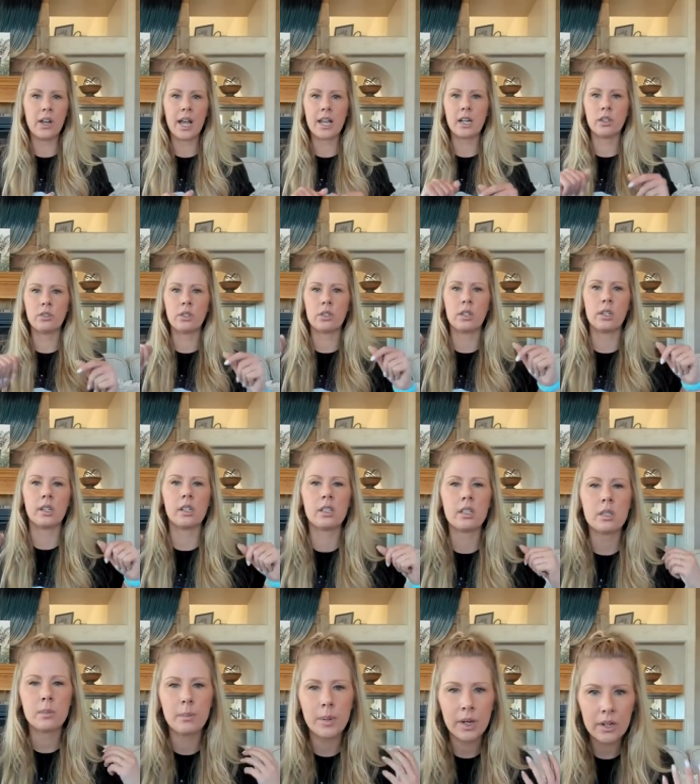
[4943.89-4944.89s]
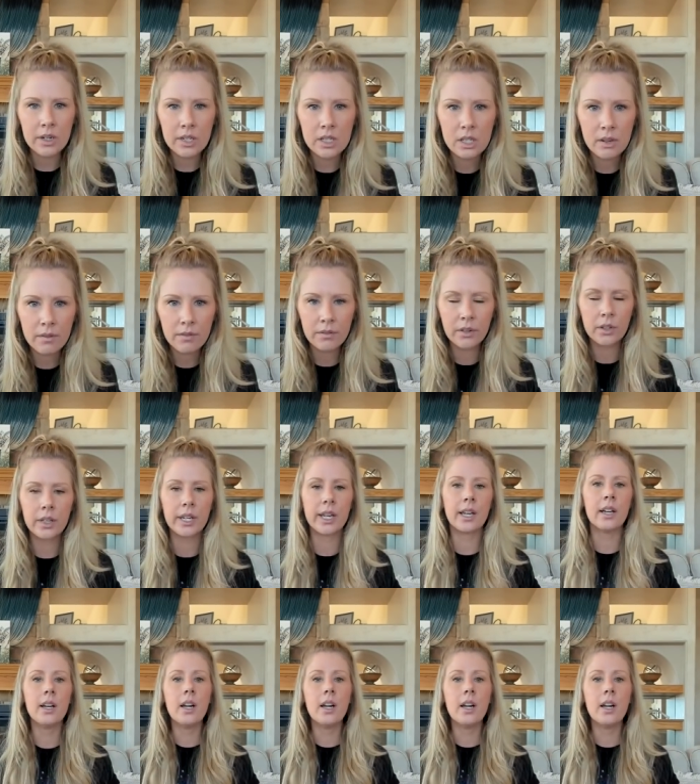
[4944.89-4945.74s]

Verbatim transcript: And I'll just experience it fully.